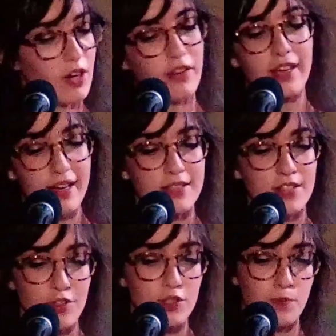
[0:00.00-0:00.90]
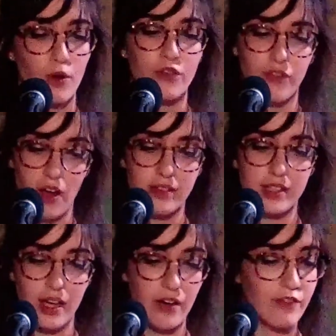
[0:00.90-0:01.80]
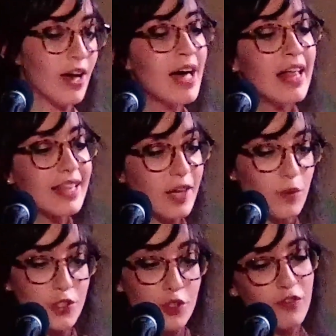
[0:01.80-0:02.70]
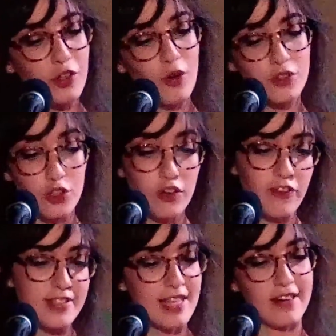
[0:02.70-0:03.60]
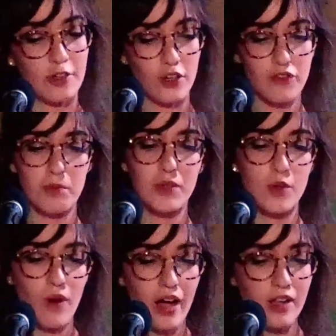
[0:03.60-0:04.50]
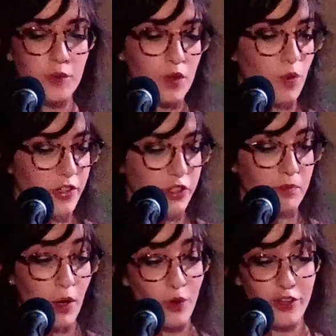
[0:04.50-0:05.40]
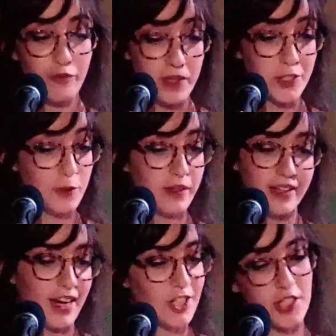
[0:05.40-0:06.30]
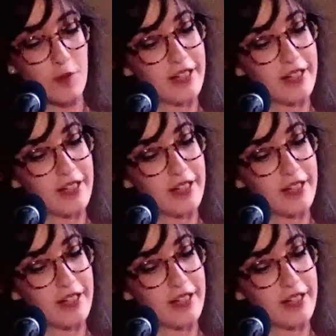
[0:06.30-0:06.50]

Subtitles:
and all the exes you spoke fondly of. Like when 2 of your old girlfriends hadn't heard from you in a while and were wondering about what you've been doing, and I just